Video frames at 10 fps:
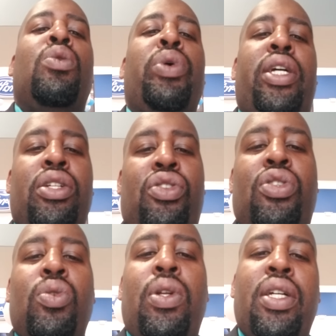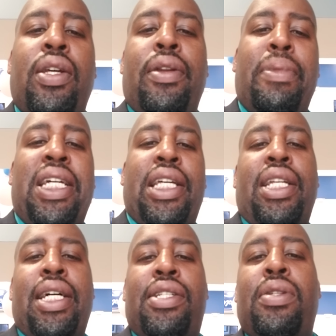we can suit it and make it
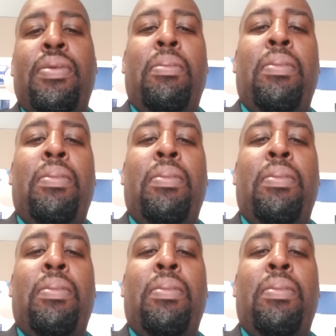as